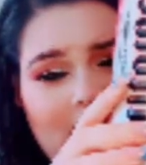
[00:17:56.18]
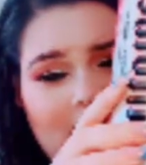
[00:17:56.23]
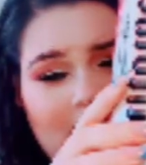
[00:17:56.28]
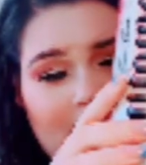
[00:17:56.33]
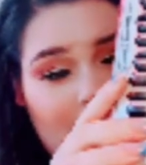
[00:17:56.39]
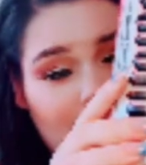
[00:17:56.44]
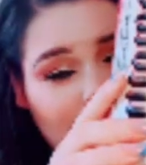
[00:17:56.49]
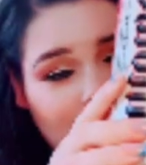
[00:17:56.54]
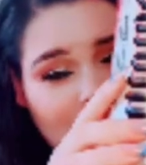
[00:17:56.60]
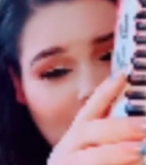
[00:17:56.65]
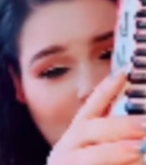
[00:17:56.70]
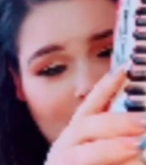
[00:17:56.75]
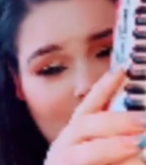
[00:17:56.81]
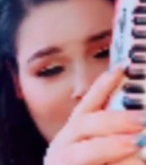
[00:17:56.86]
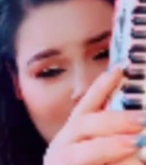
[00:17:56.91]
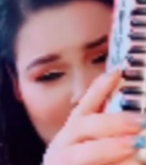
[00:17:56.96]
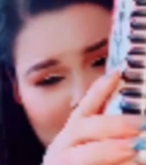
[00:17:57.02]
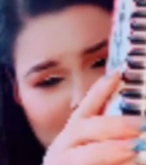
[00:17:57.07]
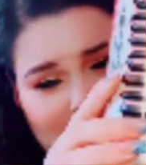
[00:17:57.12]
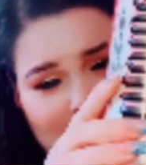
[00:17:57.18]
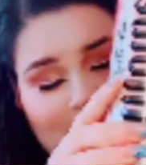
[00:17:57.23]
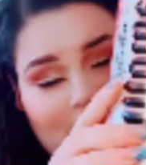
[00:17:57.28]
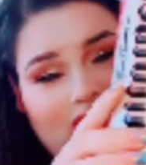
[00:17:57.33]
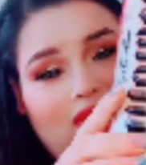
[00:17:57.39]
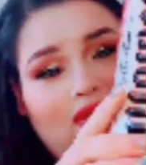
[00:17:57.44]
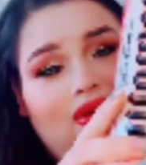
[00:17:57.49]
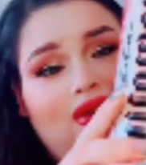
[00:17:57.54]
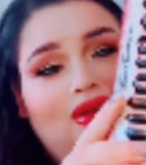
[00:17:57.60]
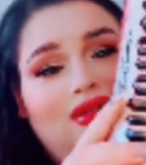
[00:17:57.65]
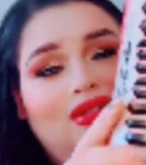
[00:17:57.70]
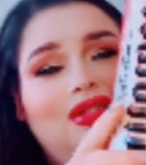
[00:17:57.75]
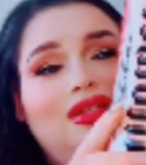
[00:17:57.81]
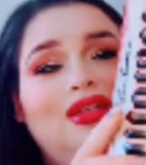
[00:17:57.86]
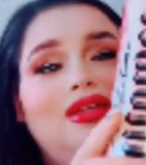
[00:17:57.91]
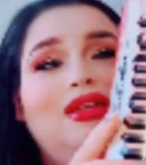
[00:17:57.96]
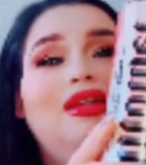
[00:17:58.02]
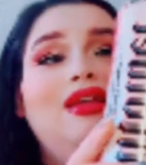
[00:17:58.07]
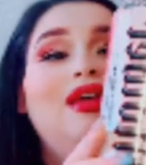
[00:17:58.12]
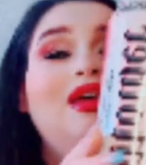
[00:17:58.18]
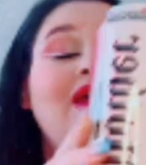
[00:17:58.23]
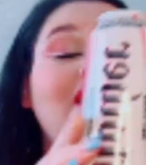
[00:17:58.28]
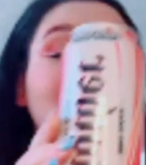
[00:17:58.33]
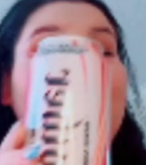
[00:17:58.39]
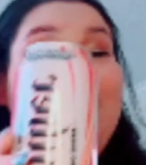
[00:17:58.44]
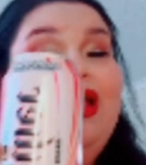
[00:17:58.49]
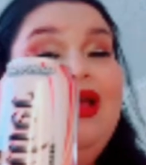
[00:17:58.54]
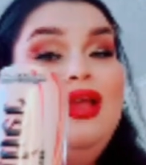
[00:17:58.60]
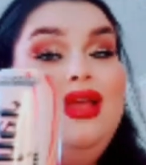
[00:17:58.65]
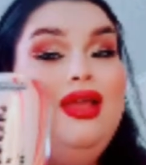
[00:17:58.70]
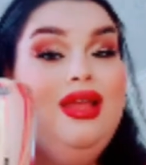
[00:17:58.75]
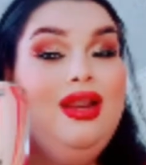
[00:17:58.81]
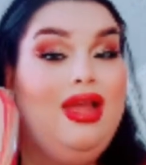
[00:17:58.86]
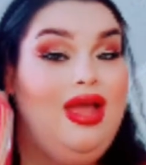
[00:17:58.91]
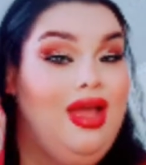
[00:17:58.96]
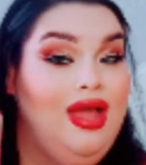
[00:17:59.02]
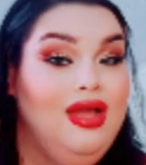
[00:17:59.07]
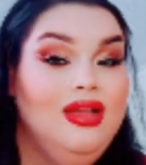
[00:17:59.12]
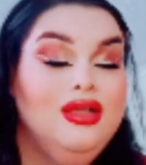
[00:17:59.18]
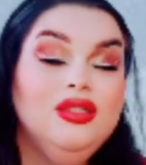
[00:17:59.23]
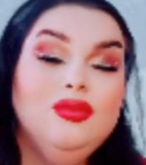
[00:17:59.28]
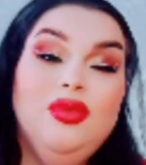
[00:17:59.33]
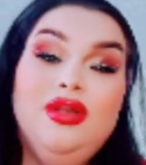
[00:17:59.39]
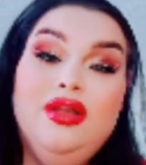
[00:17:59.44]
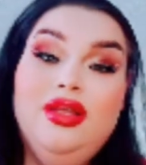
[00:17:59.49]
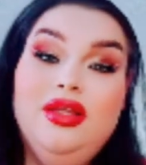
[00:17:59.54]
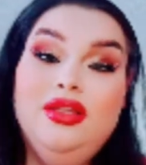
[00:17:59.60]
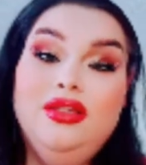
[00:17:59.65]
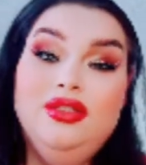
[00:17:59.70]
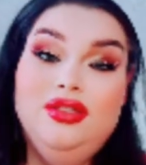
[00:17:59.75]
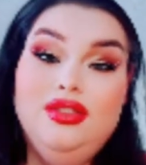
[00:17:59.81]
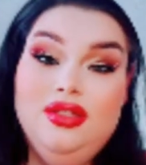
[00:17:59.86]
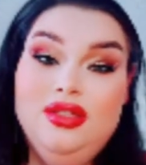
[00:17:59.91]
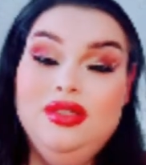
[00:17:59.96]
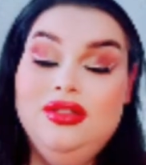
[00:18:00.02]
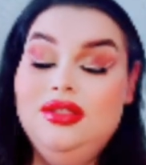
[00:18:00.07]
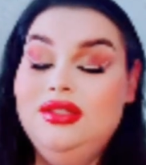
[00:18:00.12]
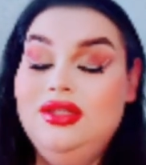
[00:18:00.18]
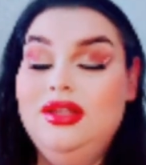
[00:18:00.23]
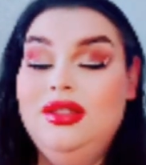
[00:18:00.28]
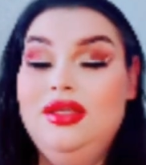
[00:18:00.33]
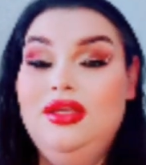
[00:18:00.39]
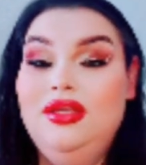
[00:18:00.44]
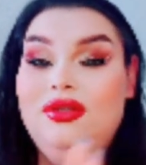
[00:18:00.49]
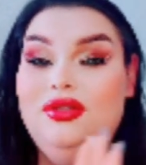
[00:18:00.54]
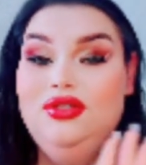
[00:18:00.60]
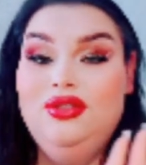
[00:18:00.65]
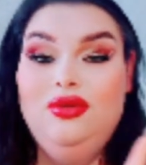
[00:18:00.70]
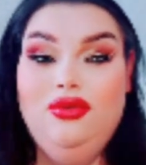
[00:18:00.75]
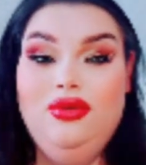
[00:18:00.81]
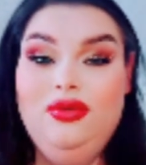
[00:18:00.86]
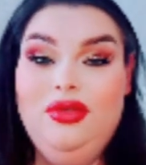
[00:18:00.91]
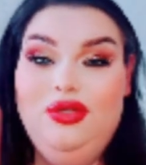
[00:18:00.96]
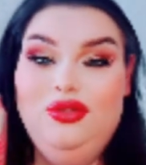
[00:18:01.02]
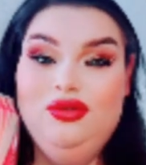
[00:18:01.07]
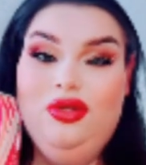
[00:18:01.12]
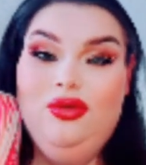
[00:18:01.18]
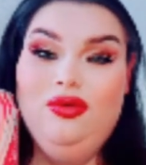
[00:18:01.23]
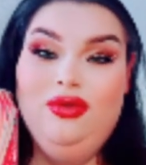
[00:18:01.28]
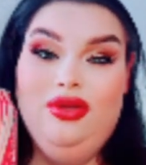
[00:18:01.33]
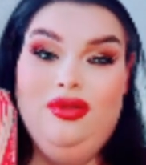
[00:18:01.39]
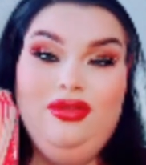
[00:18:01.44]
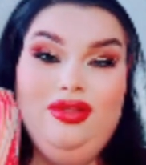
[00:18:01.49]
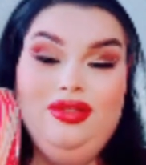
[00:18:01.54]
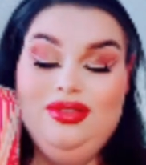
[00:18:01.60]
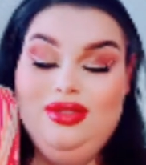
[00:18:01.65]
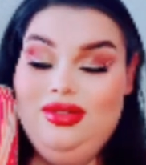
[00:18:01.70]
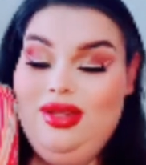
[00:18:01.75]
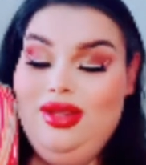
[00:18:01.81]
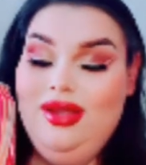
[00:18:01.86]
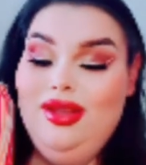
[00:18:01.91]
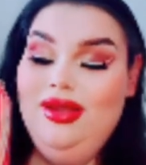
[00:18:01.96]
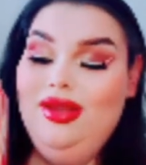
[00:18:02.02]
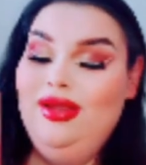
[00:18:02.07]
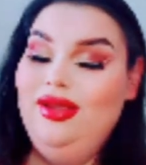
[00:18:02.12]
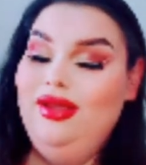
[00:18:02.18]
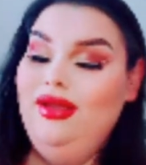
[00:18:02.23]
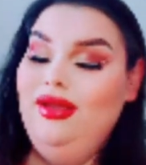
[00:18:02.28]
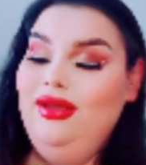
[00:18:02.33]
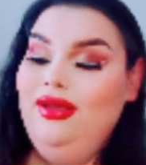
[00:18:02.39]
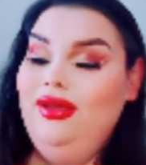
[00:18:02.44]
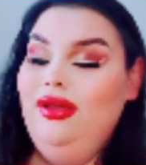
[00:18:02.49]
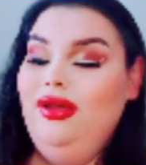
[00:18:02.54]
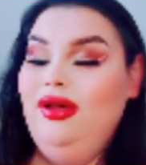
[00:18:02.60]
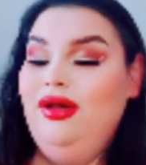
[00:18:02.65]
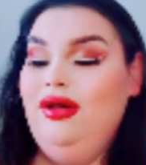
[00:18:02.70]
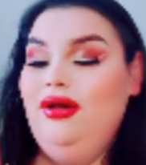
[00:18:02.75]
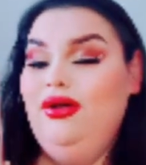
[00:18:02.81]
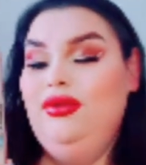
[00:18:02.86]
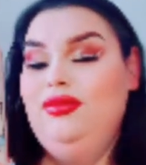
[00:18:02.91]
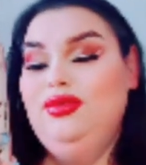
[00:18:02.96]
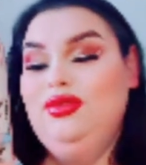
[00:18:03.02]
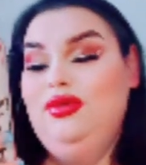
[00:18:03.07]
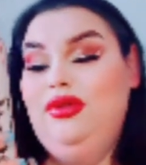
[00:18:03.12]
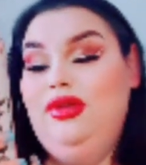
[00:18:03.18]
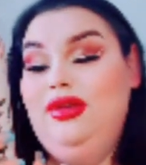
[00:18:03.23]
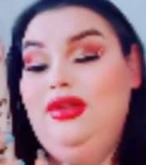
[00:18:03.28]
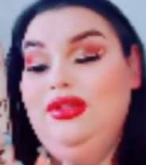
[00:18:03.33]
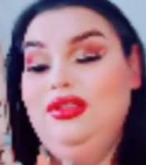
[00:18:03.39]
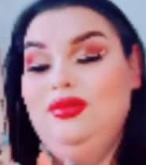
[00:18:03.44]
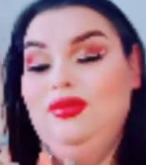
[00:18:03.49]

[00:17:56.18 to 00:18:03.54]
how much caffeine content it has. But it did say to only drink one of these a day. So it is